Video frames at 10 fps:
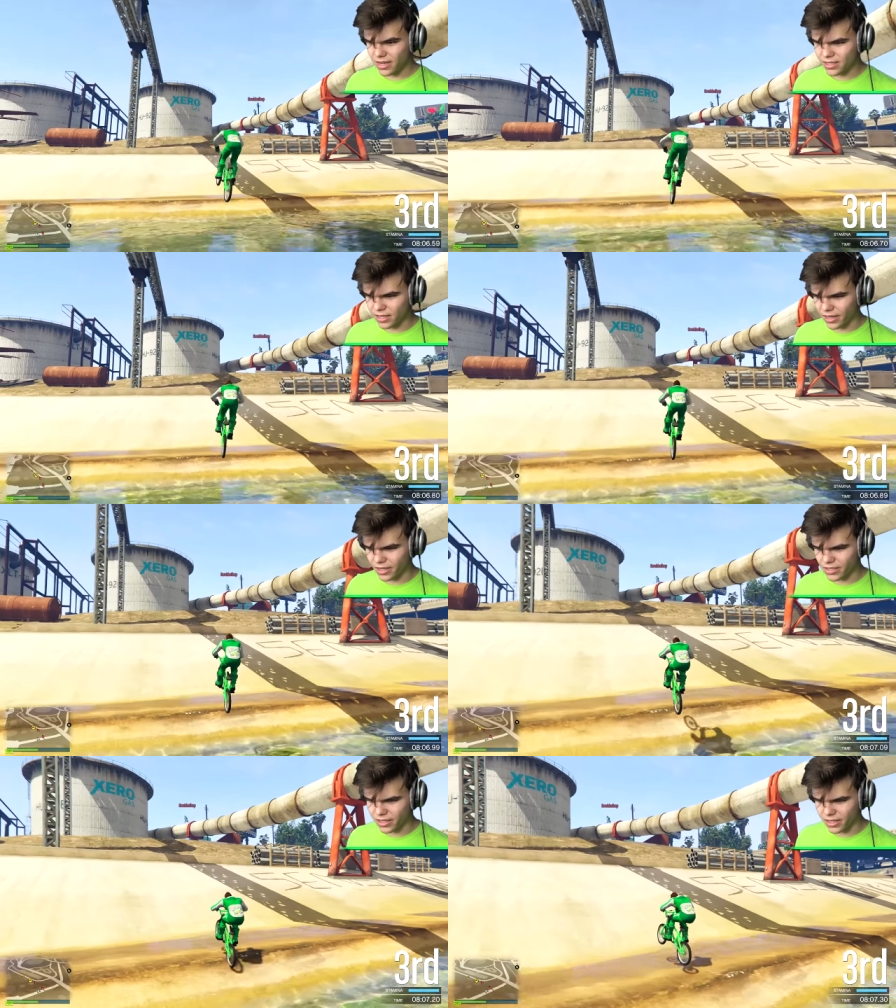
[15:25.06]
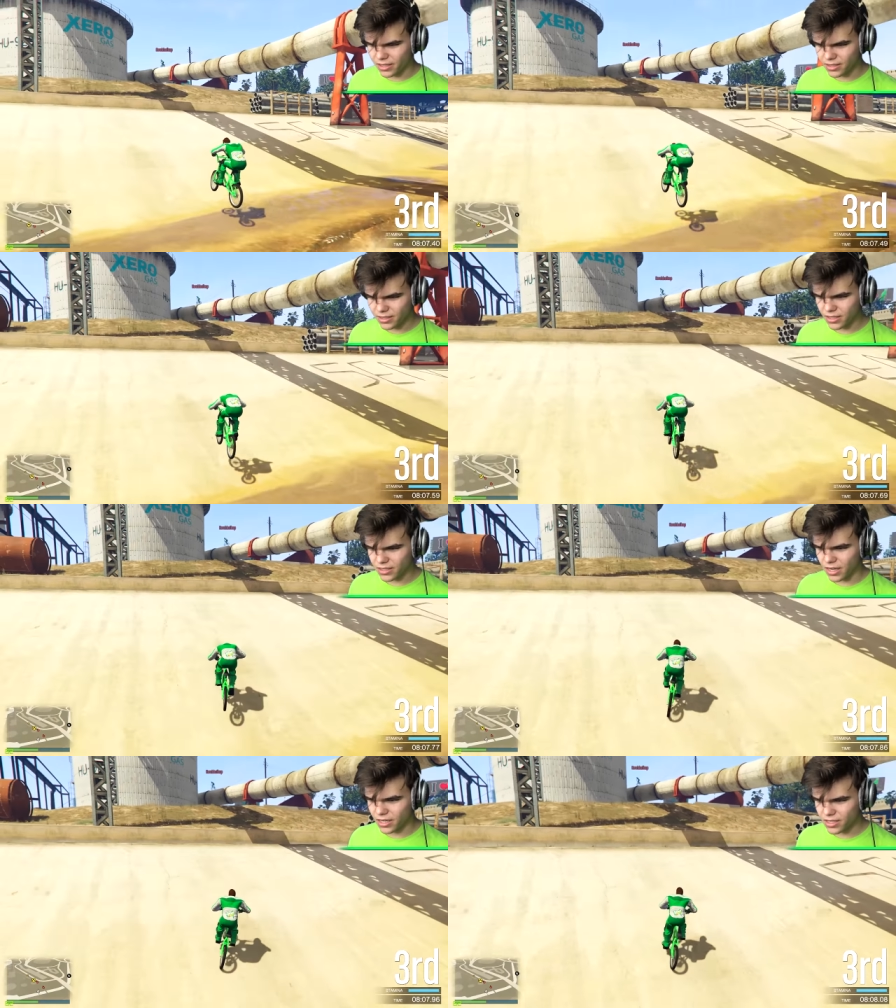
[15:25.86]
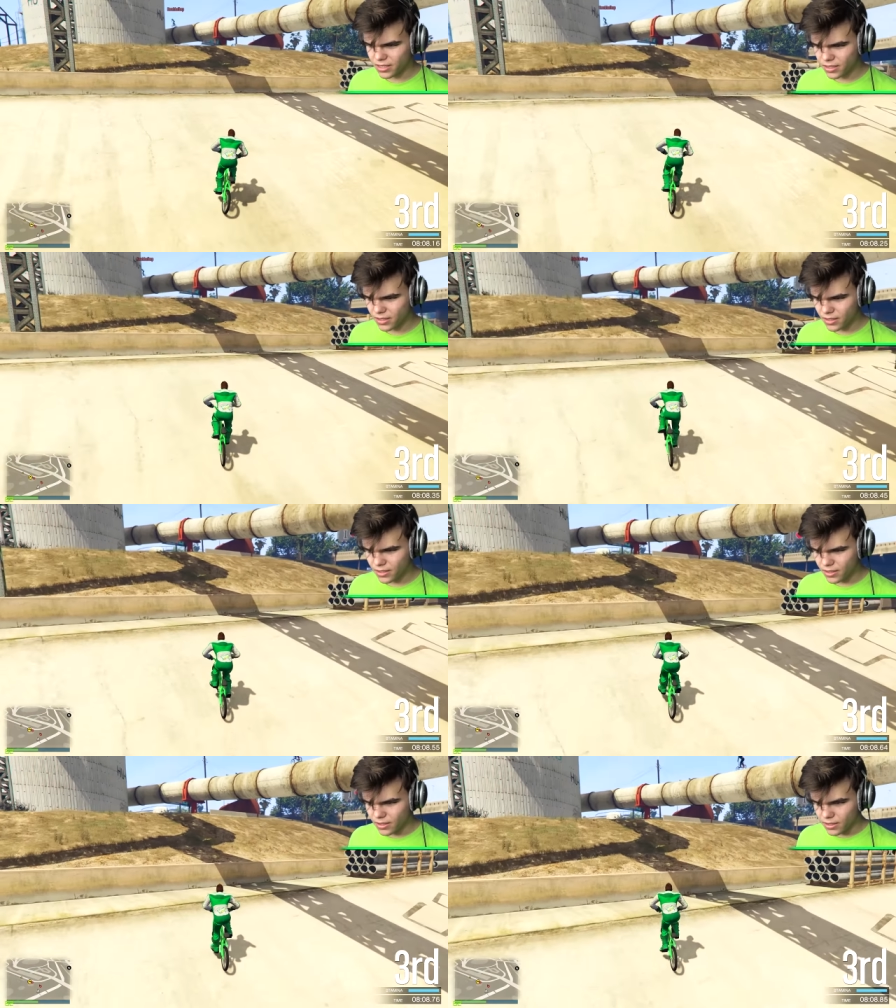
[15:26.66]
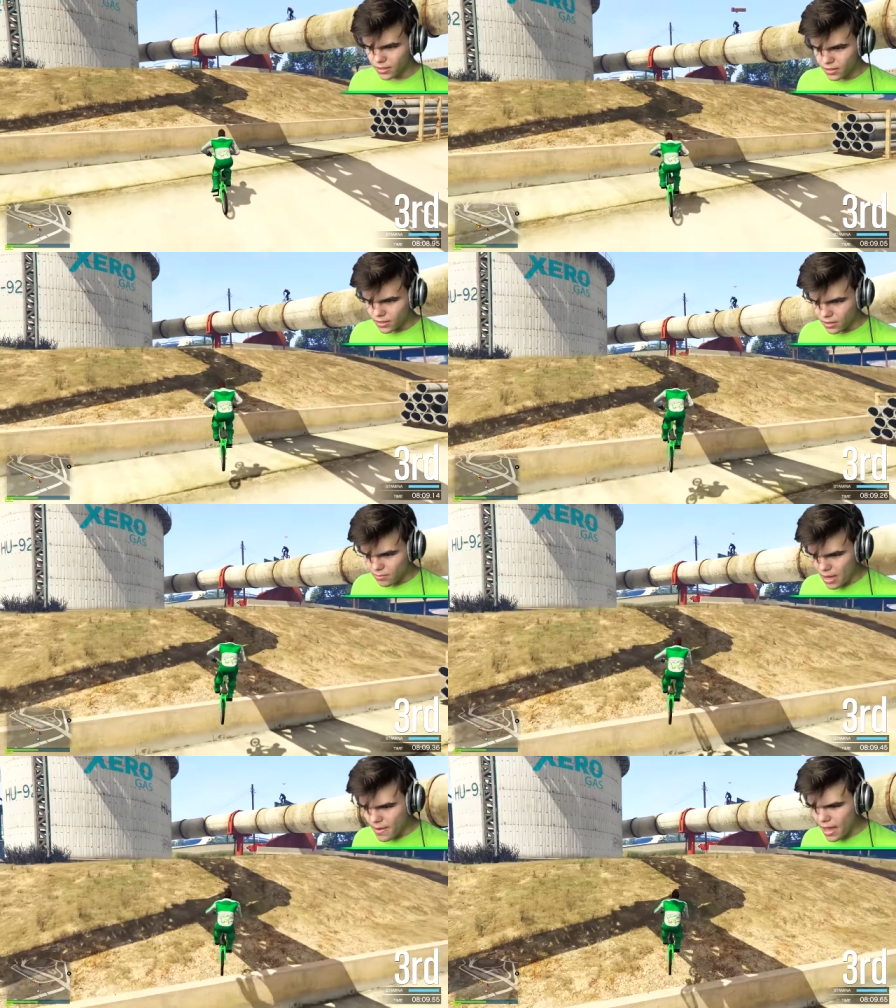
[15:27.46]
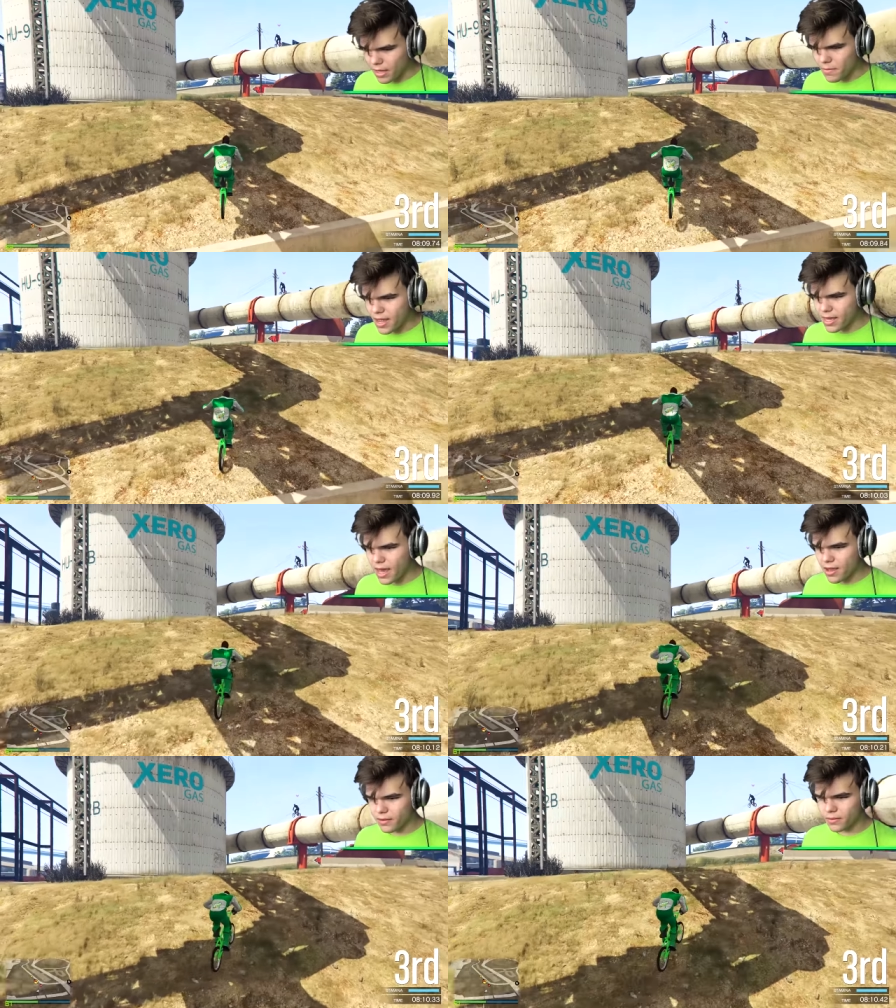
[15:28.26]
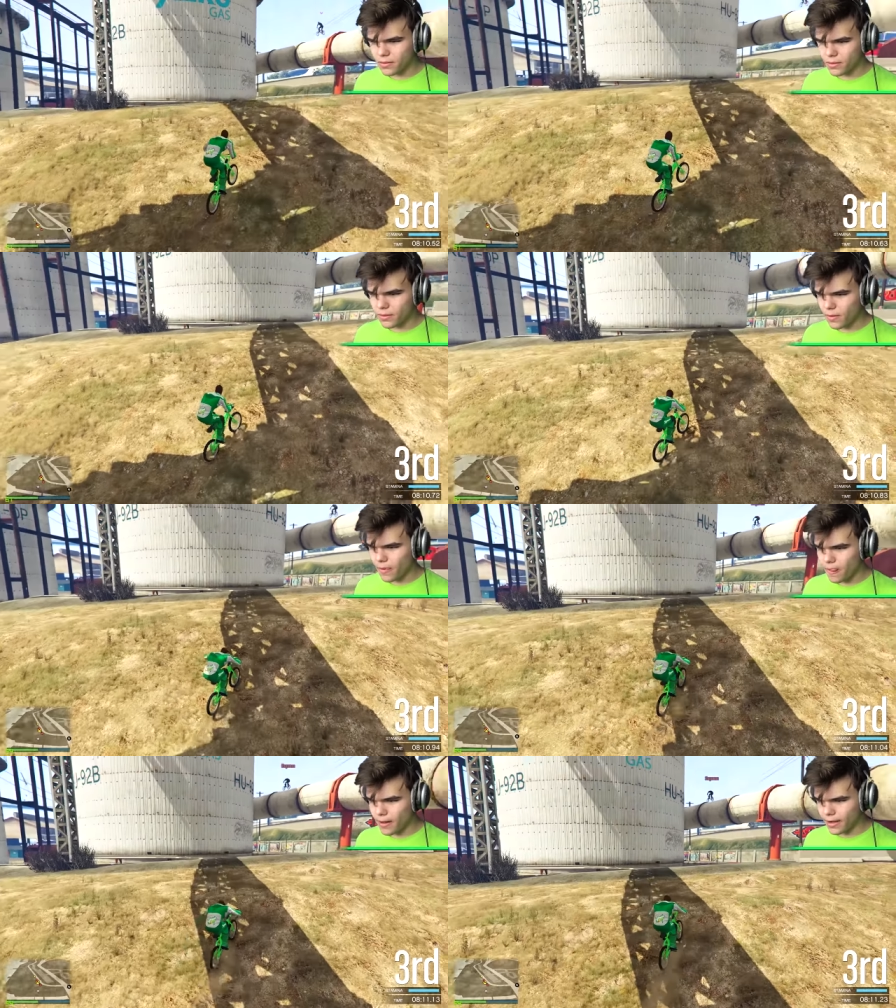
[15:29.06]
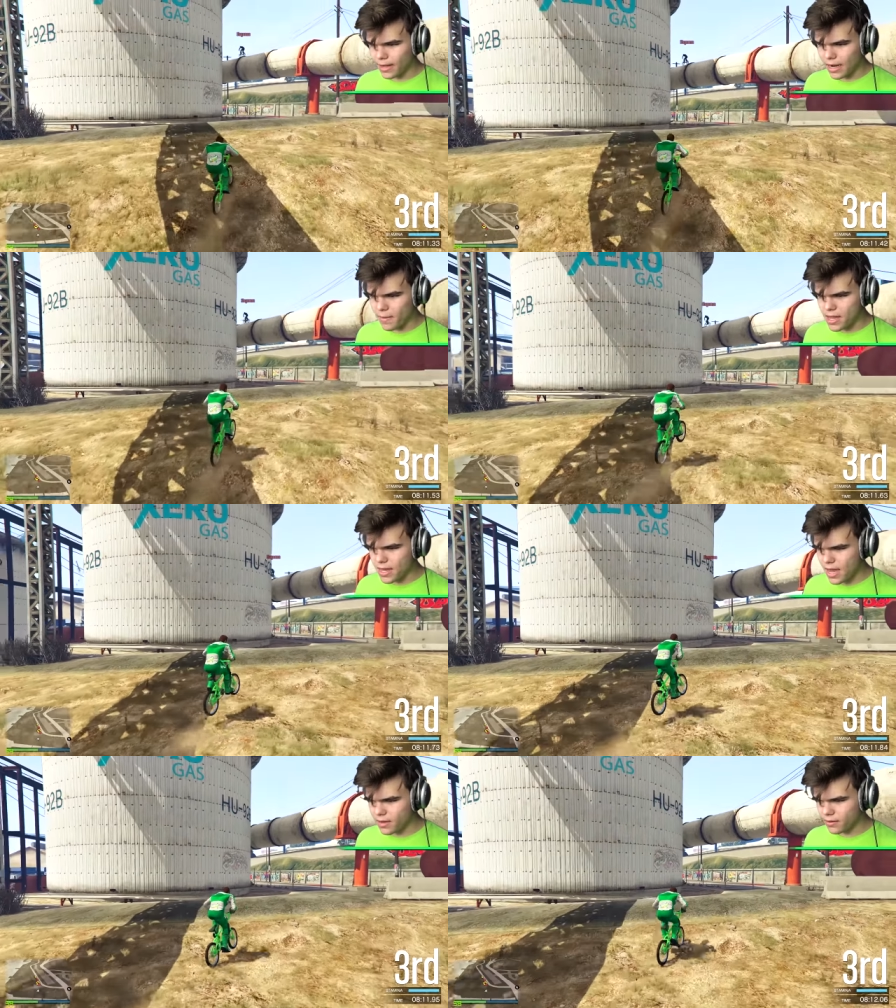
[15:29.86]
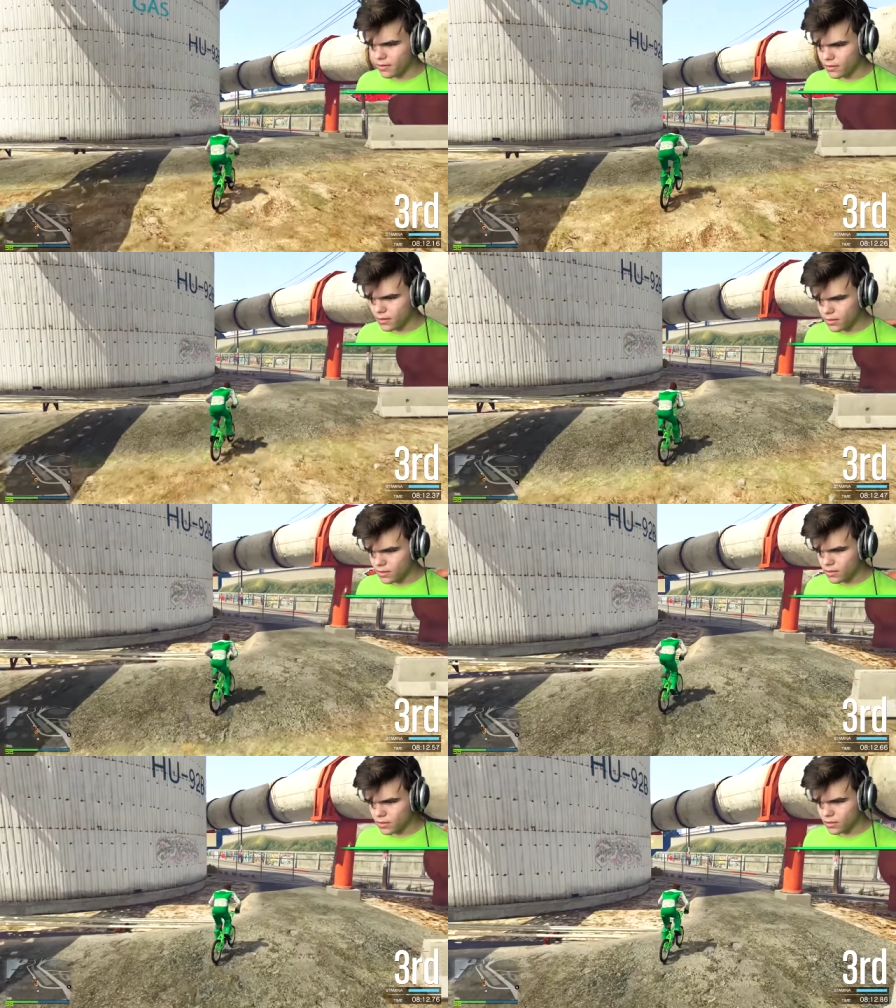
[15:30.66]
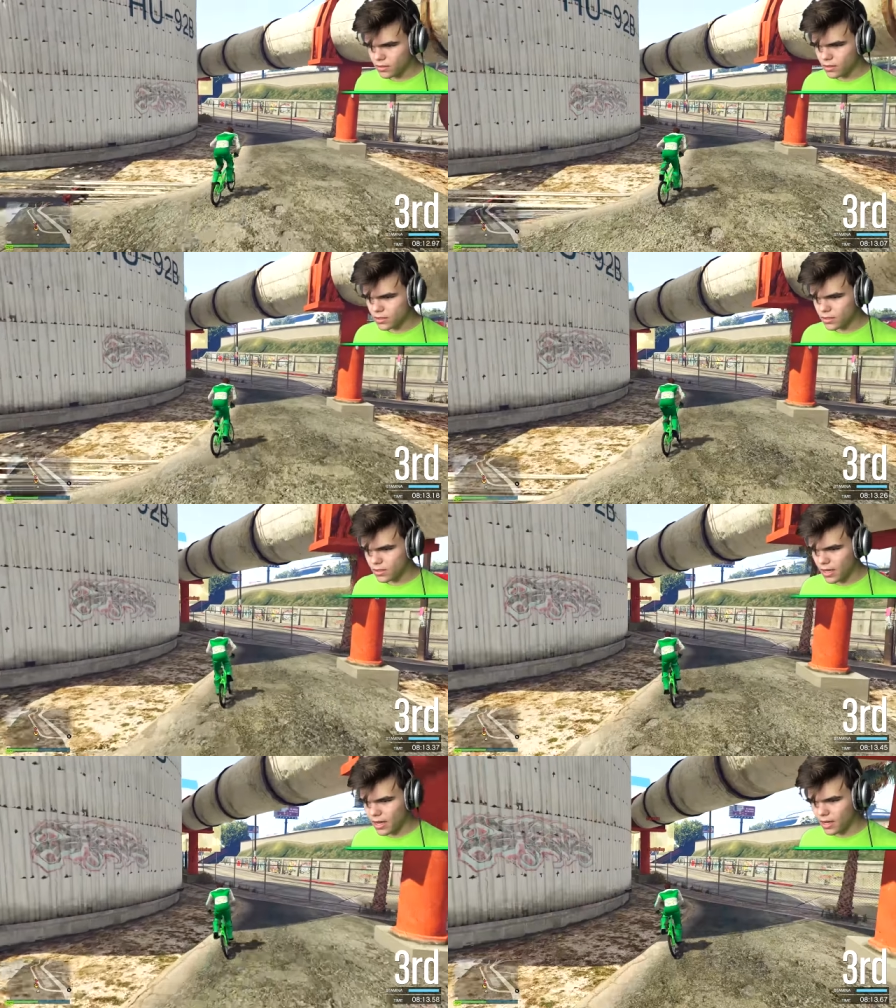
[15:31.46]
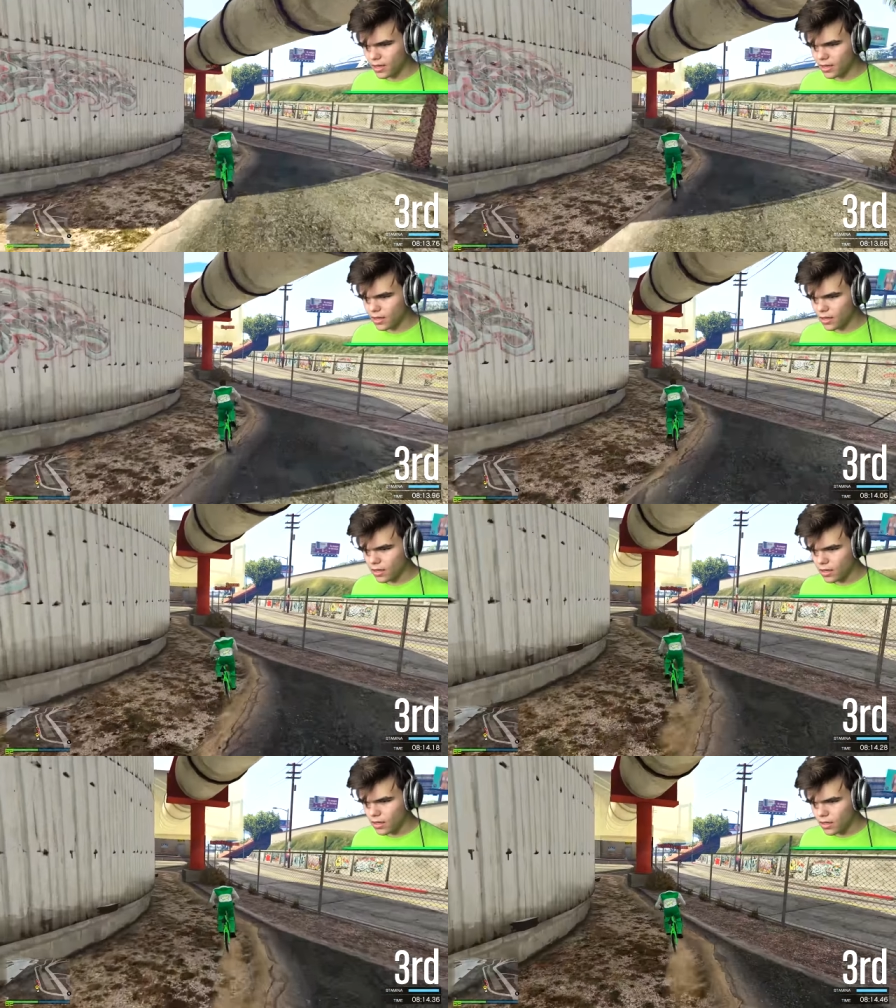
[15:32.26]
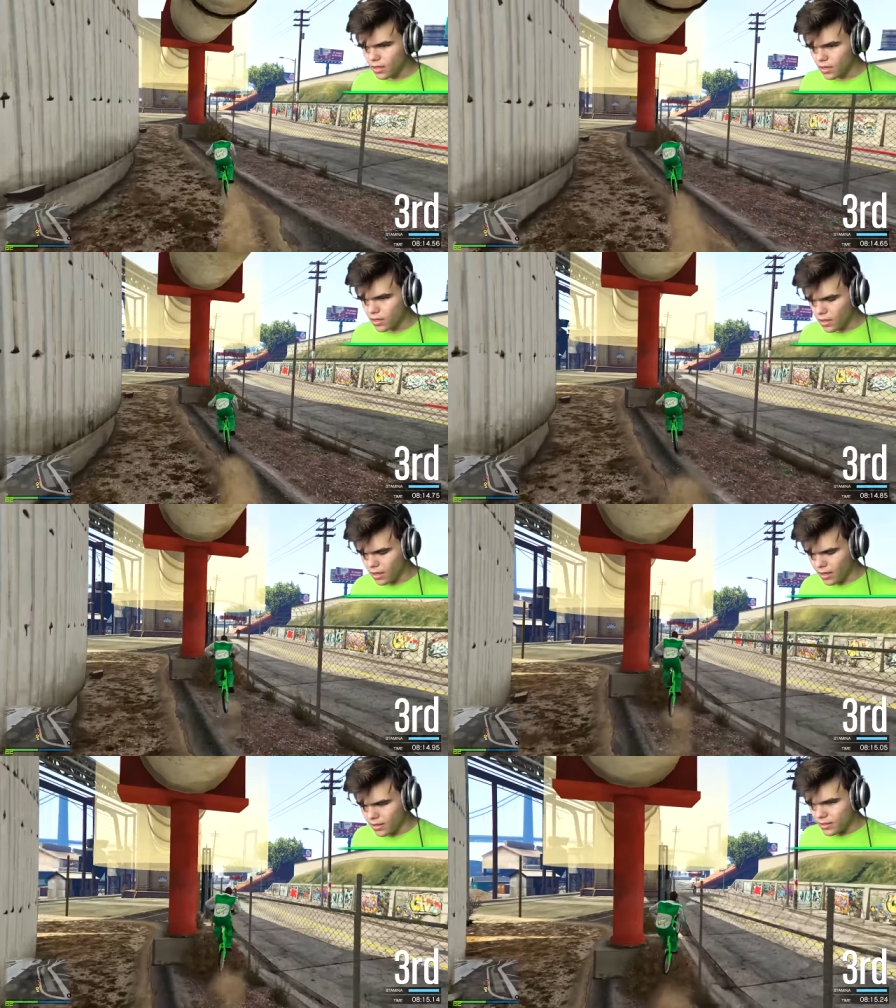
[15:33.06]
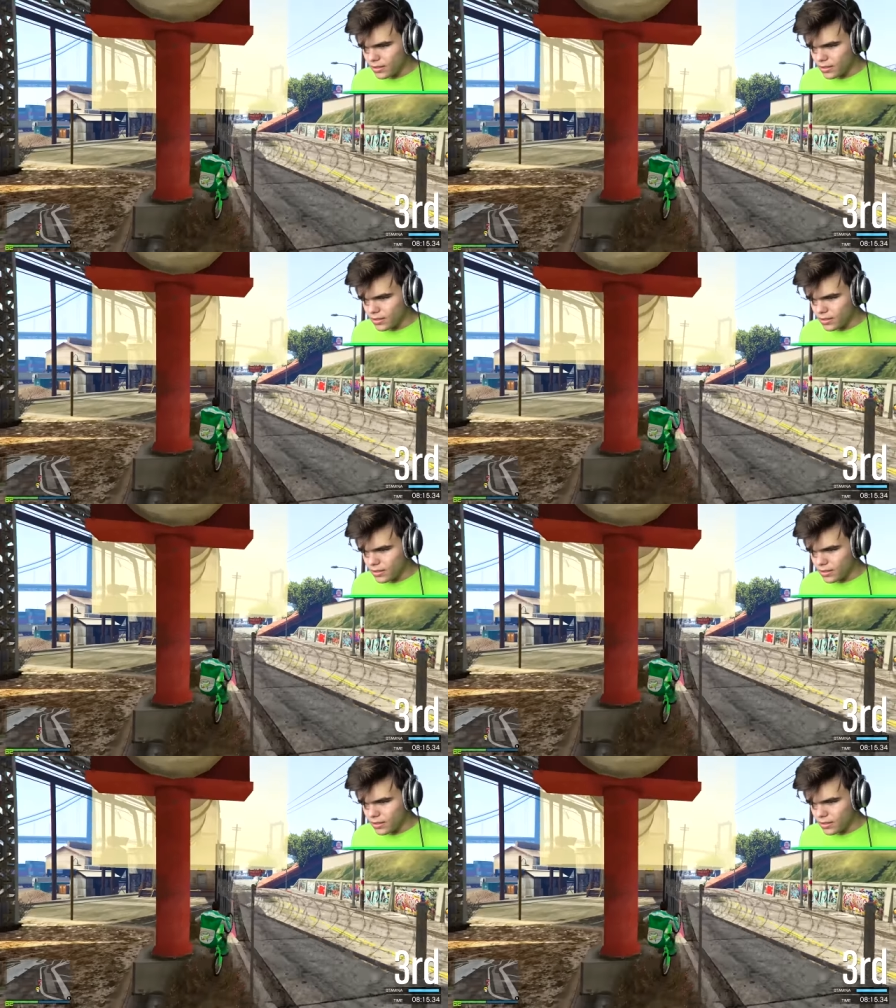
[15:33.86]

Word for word: I see you later, Jelly. Idiot. Ooh, Maybe I can jump. make it. Woo! Can I make it? Yes. Uh, can I? Uh, yeah, it's... Uh.